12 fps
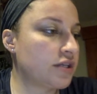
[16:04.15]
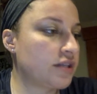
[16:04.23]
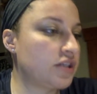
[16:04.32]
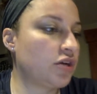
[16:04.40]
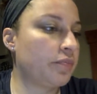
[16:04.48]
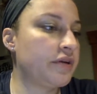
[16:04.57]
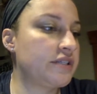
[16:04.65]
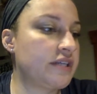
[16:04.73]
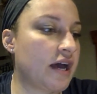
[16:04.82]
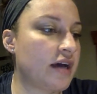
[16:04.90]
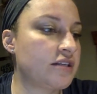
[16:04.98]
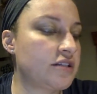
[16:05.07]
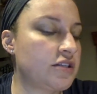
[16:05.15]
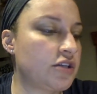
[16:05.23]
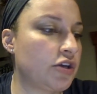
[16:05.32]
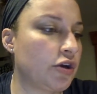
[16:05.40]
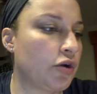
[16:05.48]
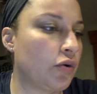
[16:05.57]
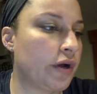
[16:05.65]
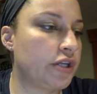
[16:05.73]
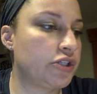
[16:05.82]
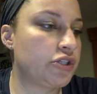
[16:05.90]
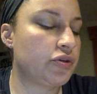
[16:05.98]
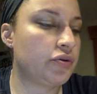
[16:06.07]
the jumping tasks, you're going
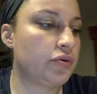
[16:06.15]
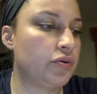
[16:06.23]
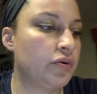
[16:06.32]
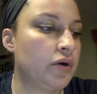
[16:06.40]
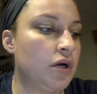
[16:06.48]
to